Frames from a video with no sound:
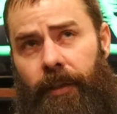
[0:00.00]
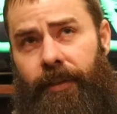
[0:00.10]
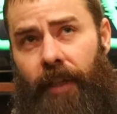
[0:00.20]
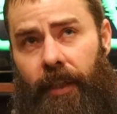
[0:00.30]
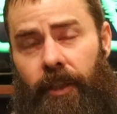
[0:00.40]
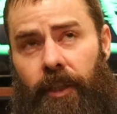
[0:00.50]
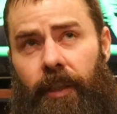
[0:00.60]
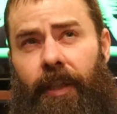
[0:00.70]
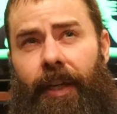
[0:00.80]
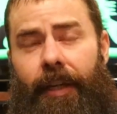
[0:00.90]

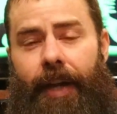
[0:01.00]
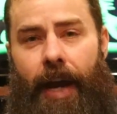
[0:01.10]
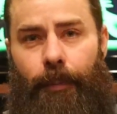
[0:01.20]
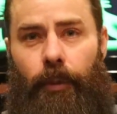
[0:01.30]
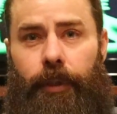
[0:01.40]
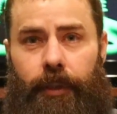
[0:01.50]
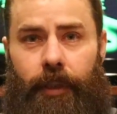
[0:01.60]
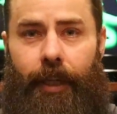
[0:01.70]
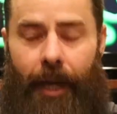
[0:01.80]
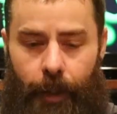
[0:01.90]
section and
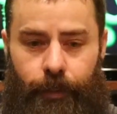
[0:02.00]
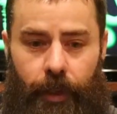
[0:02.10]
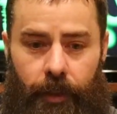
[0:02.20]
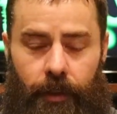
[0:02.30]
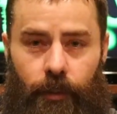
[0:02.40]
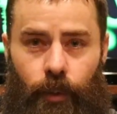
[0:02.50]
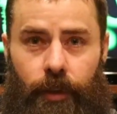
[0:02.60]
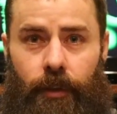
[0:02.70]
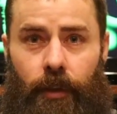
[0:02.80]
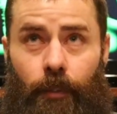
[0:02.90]
Appalachian Gap section,
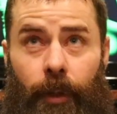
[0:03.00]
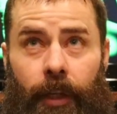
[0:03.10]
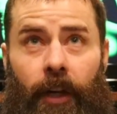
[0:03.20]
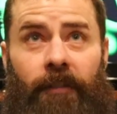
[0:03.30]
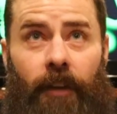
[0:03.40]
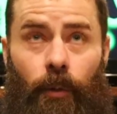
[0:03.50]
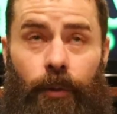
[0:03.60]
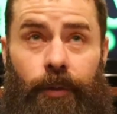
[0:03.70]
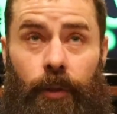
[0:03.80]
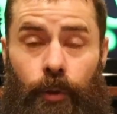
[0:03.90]
which to me I felt
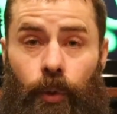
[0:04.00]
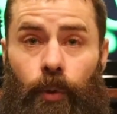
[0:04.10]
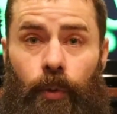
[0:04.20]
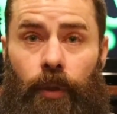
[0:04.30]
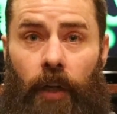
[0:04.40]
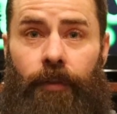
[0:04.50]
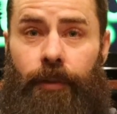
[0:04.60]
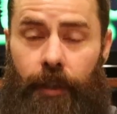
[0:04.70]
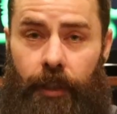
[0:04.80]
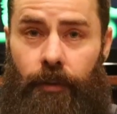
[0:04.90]
was the 2
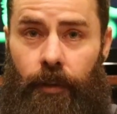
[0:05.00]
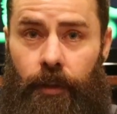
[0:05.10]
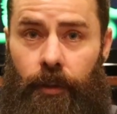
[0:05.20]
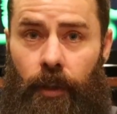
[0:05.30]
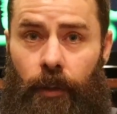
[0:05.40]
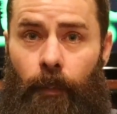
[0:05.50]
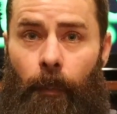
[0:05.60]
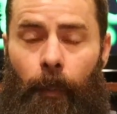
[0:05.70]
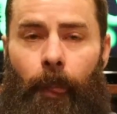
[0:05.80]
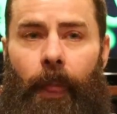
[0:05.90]
toughest days on the trip.
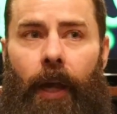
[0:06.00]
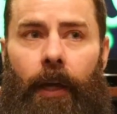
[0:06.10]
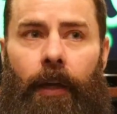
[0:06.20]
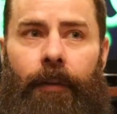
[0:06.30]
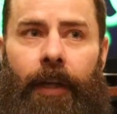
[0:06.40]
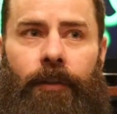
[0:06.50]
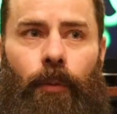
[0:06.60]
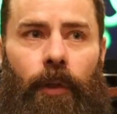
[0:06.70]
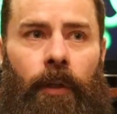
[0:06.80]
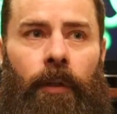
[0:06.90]
And
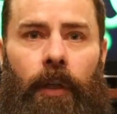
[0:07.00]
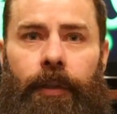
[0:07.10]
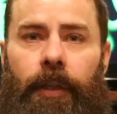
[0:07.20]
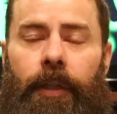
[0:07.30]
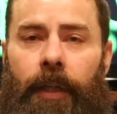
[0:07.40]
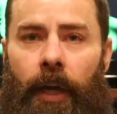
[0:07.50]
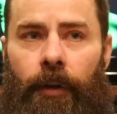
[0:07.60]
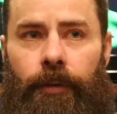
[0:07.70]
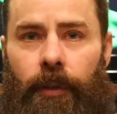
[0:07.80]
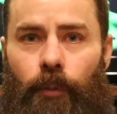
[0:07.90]
that's where I did
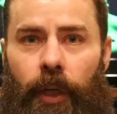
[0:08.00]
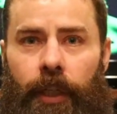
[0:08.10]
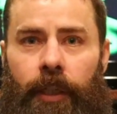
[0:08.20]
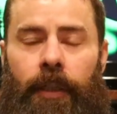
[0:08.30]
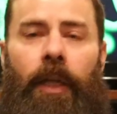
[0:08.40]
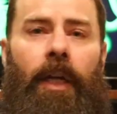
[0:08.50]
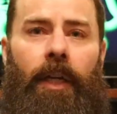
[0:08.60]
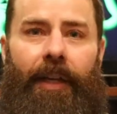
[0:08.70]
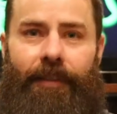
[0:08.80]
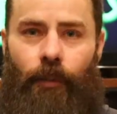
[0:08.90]
encounter some rain
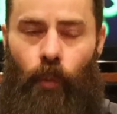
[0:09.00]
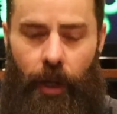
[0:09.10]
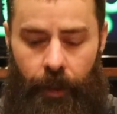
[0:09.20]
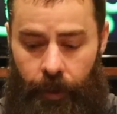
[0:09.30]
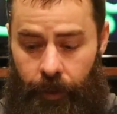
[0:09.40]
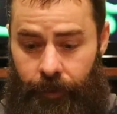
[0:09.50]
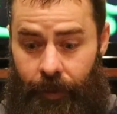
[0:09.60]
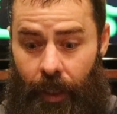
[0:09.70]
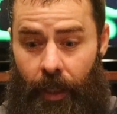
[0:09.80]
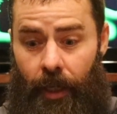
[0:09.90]
and some
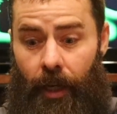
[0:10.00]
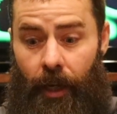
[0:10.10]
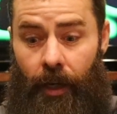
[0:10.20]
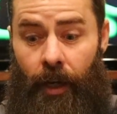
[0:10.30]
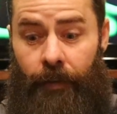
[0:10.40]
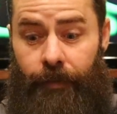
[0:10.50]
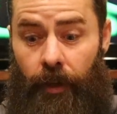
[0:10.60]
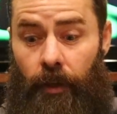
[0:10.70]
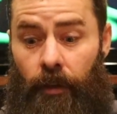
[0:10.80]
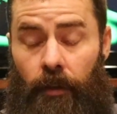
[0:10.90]
wetness, and I
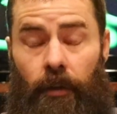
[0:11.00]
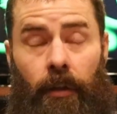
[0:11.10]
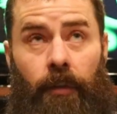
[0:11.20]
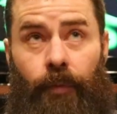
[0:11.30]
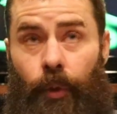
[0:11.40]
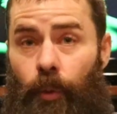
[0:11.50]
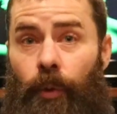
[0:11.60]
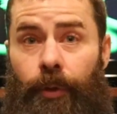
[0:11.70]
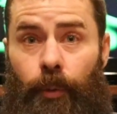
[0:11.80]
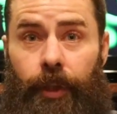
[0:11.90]
fell 2
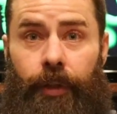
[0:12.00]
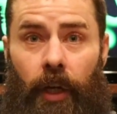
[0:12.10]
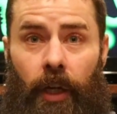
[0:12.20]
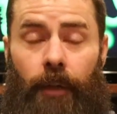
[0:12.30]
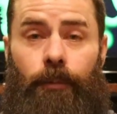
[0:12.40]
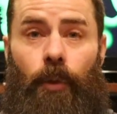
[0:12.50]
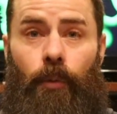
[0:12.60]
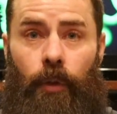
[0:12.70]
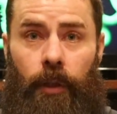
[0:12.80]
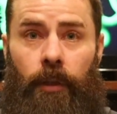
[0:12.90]
or 3 times
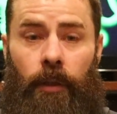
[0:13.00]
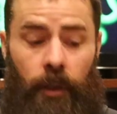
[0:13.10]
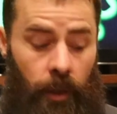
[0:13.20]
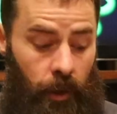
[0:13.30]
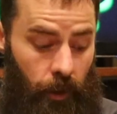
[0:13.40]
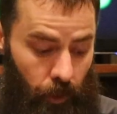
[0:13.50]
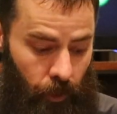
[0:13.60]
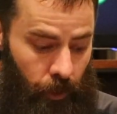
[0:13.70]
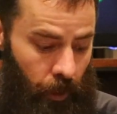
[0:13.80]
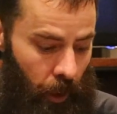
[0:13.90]
really
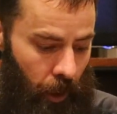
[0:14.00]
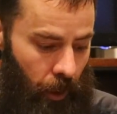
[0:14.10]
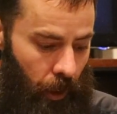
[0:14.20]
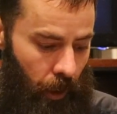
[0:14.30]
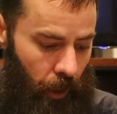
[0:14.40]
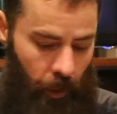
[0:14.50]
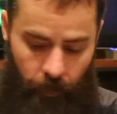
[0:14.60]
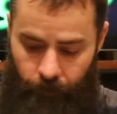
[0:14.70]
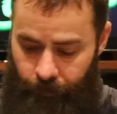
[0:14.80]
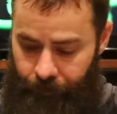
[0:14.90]
good.
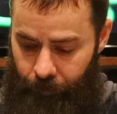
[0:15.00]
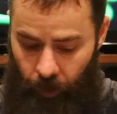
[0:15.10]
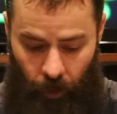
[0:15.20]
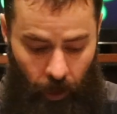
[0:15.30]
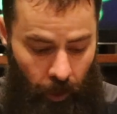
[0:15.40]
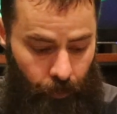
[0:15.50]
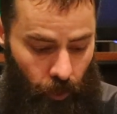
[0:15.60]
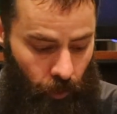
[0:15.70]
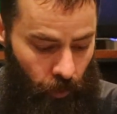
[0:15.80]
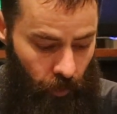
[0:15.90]
I
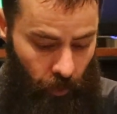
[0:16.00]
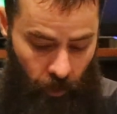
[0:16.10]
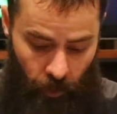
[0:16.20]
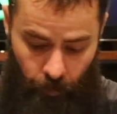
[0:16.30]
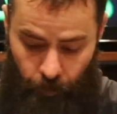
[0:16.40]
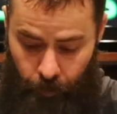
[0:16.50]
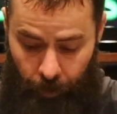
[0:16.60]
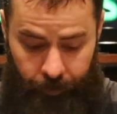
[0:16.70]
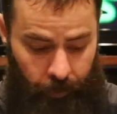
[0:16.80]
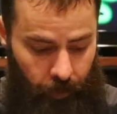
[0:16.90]
broke
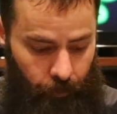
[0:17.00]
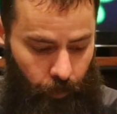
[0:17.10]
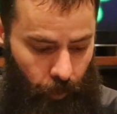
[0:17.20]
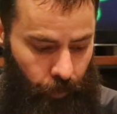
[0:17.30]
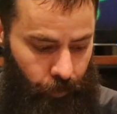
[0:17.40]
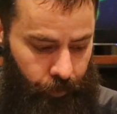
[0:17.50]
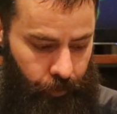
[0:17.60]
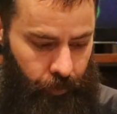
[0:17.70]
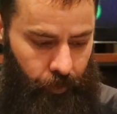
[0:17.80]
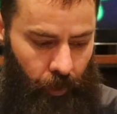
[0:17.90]
basically
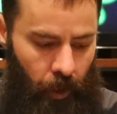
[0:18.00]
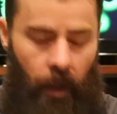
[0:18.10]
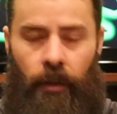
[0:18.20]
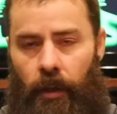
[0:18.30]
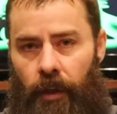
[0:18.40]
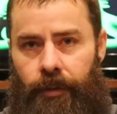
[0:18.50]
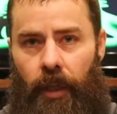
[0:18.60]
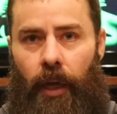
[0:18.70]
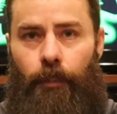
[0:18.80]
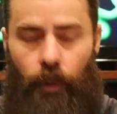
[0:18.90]
both, I'll
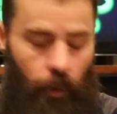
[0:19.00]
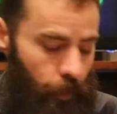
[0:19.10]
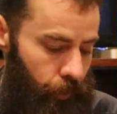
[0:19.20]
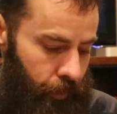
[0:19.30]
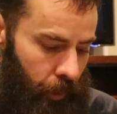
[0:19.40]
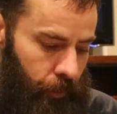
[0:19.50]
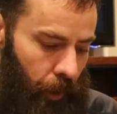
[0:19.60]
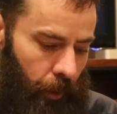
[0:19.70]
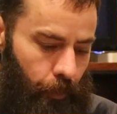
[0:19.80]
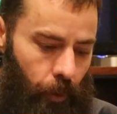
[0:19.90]
say I broke both set of
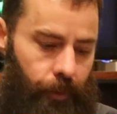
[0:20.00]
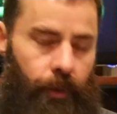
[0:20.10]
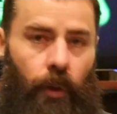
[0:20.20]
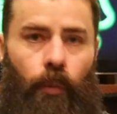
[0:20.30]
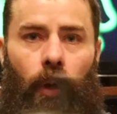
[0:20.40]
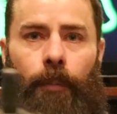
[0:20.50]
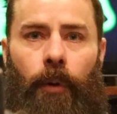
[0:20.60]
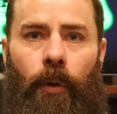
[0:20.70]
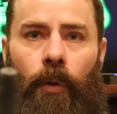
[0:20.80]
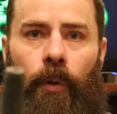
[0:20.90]
trekking poles. So on one
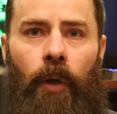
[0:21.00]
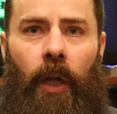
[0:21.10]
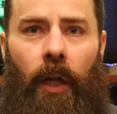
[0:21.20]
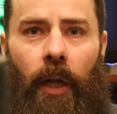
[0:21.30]
pole,